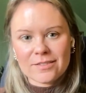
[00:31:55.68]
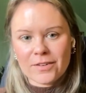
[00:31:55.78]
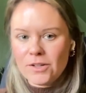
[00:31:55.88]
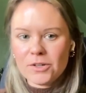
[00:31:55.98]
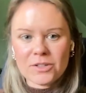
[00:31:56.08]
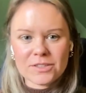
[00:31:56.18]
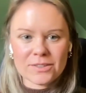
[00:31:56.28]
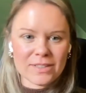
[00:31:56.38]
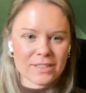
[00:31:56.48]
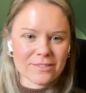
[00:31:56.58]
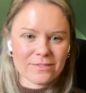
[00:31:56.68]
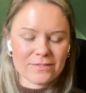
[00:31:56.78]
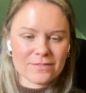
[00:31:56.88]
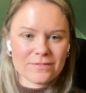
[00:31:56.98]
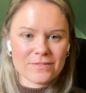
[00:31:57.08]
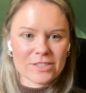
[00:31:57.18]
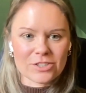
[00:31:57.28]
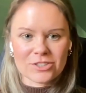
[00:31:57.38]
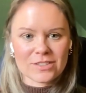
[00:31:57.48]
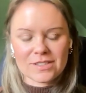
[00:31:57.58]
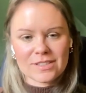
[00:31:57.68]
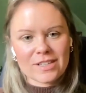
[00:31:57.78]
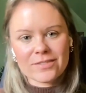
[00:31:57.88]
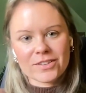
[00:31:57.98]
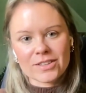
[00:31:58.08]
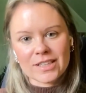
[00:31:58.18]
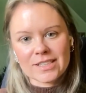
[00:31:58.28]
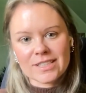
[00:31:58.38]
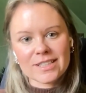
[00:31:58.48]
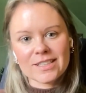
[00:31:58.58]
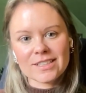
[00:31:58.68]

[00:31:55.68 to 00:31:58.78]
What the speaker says: follow also a lot of physicians and stuff on LinkedIn.